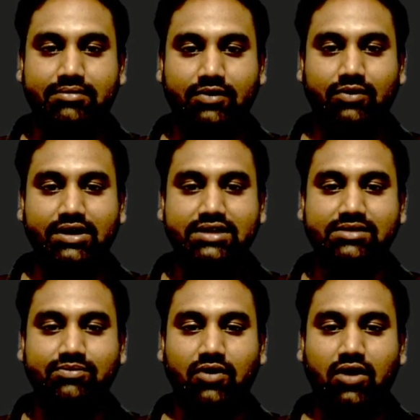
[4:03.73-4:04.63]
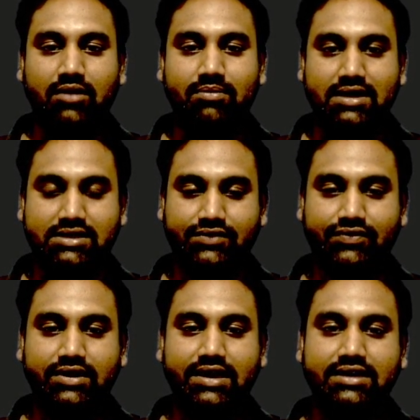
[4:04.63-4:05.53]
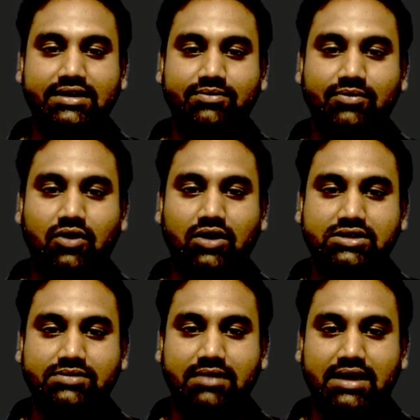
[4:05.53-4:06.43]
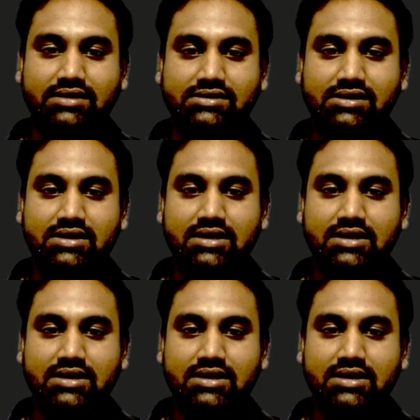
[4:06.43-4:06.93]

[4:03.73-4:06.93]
what is the block mass. If we get the block's mass,